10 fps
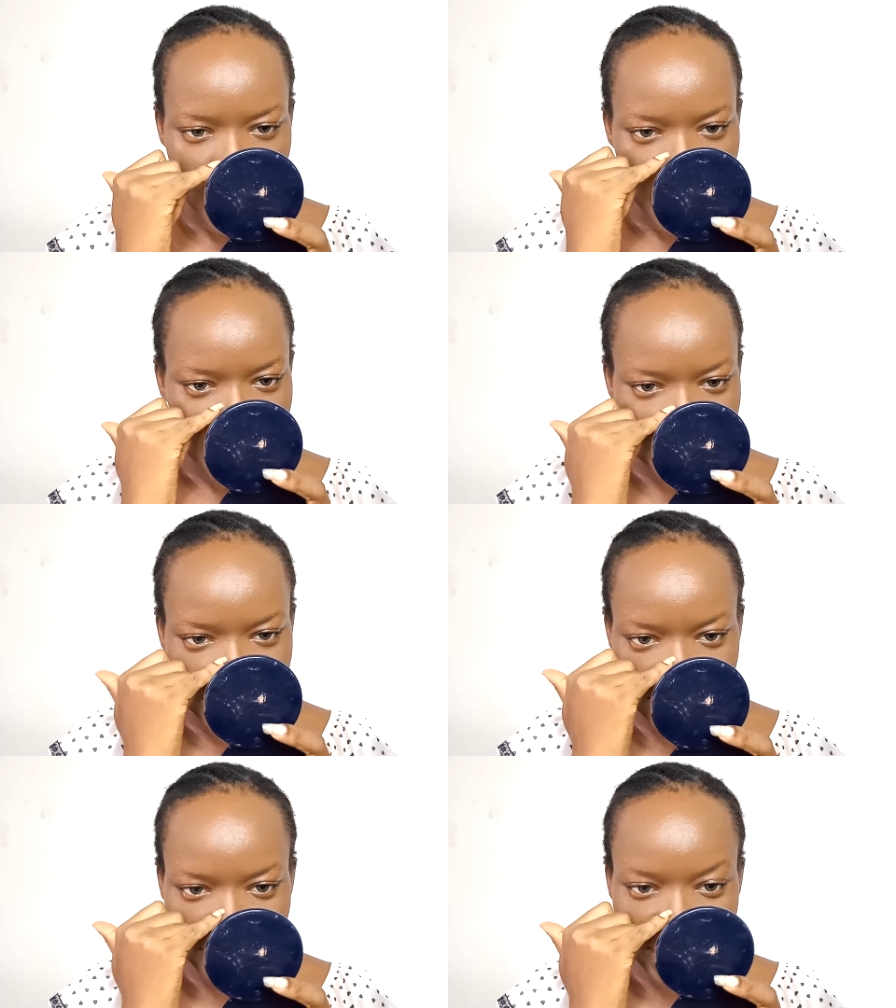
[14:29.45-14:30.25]
I can
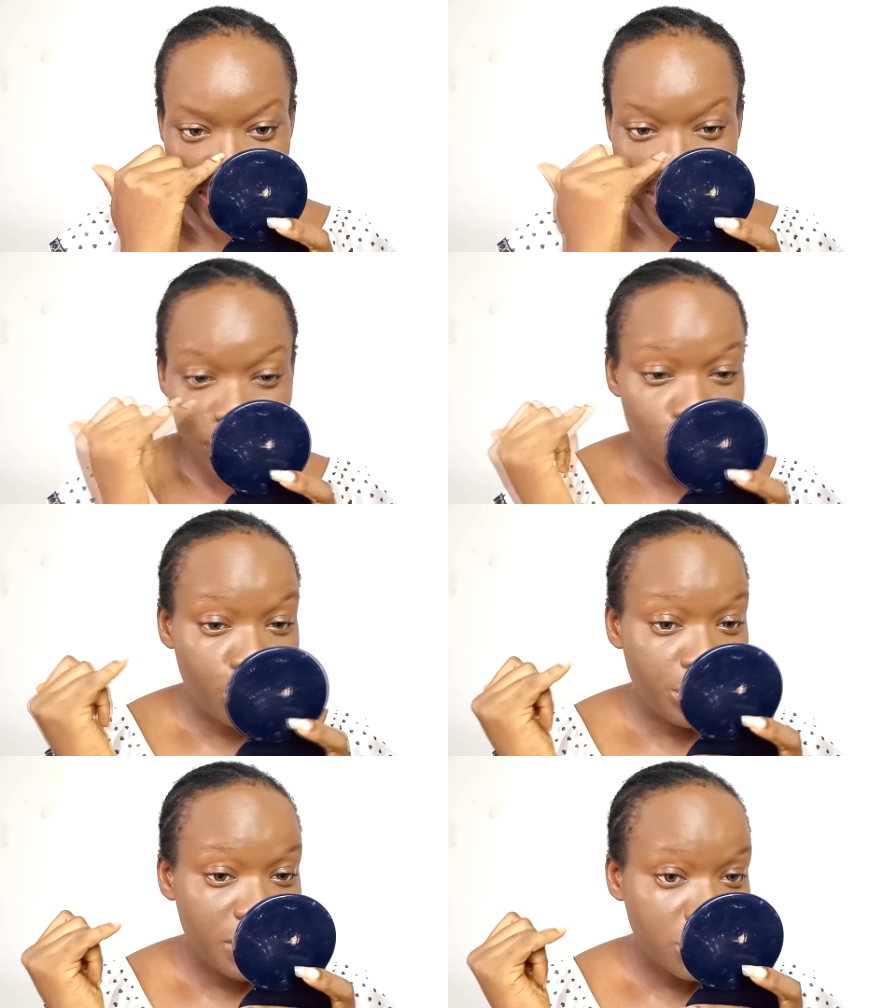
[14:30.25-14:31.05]
still see a little
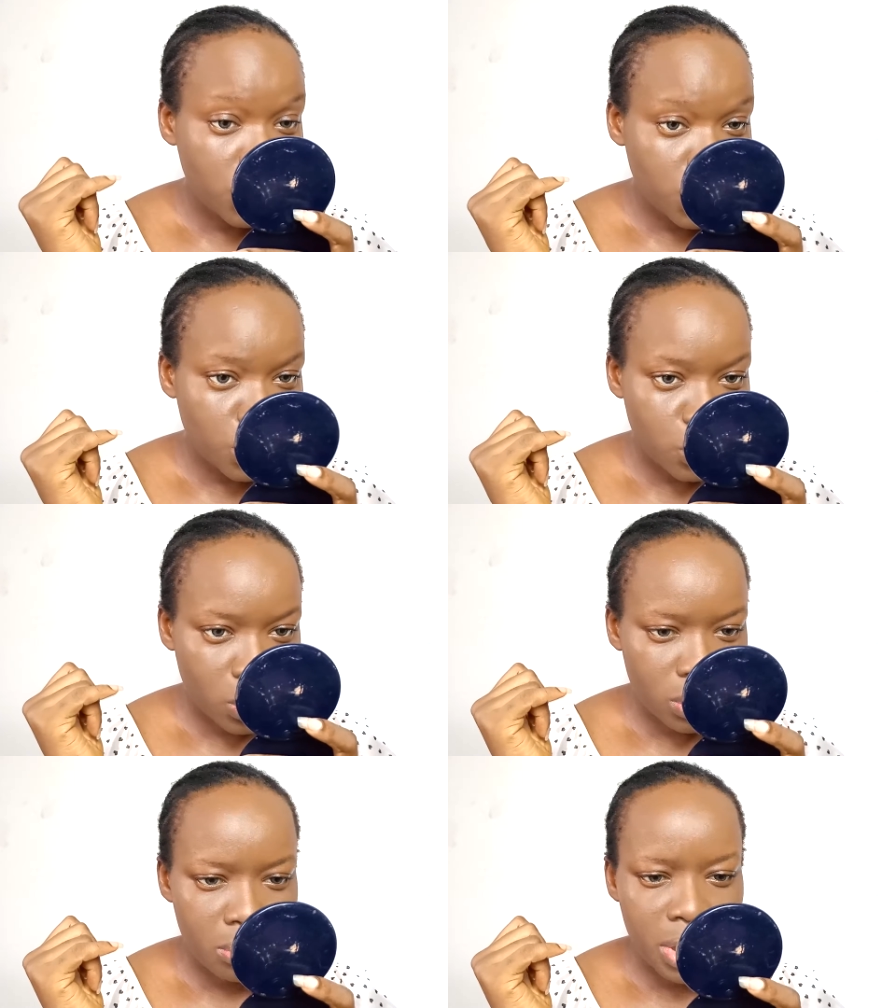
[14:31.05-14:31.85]
blemishes
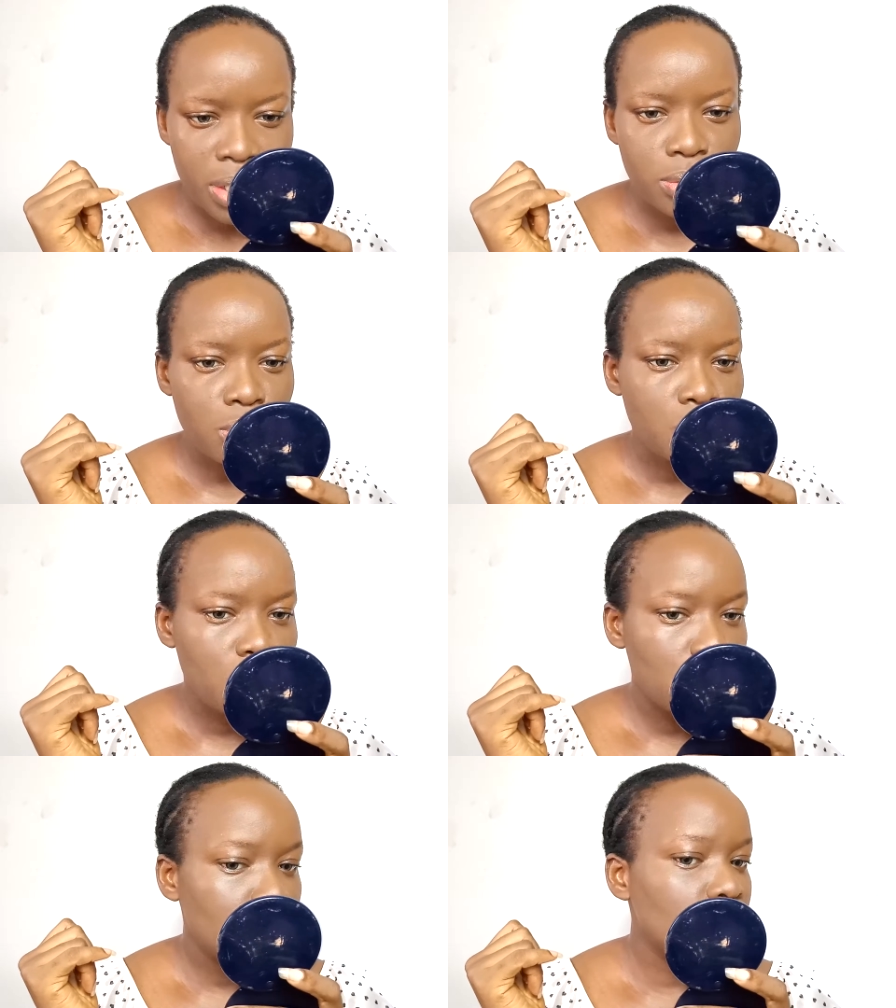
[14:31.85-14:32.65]
on my
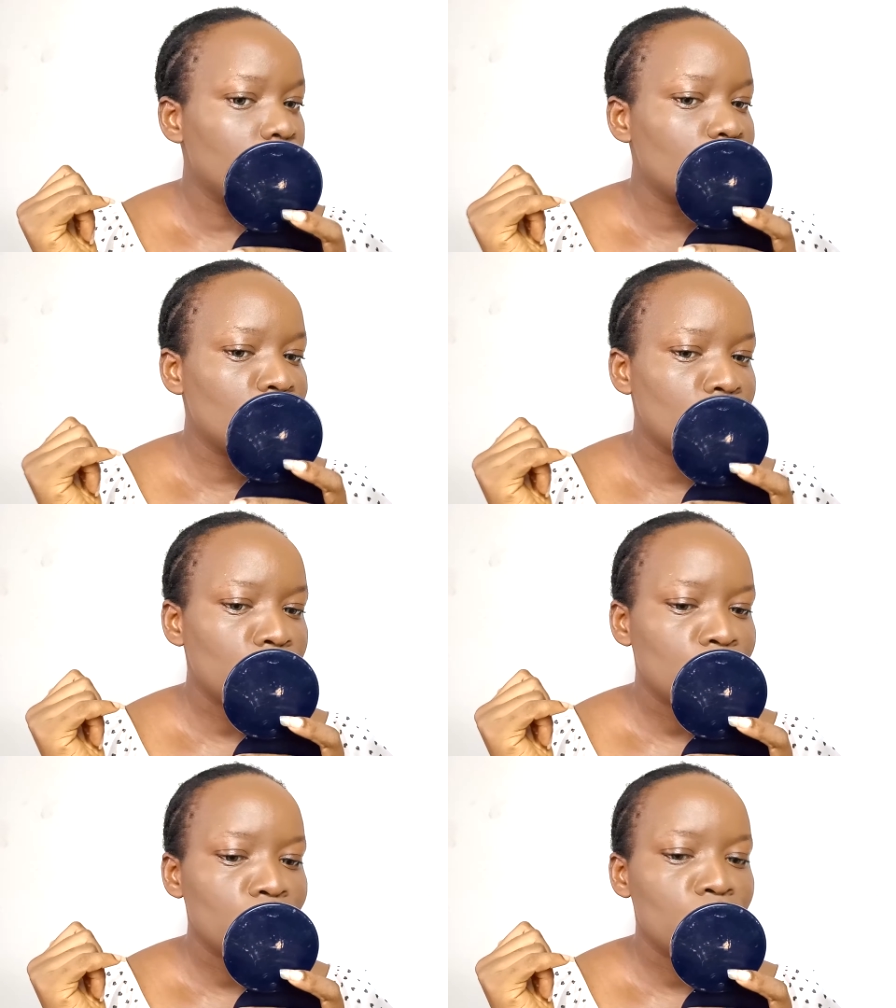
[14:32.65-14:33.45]
nose,
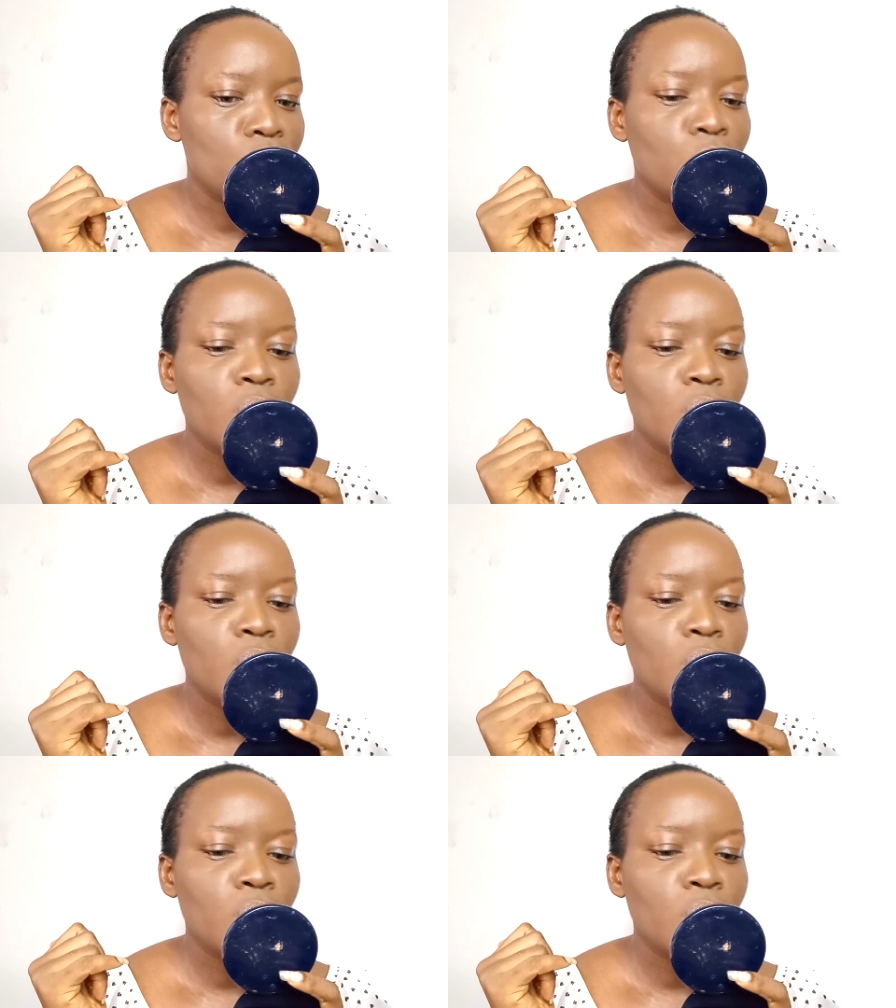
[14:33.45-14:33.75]
You know,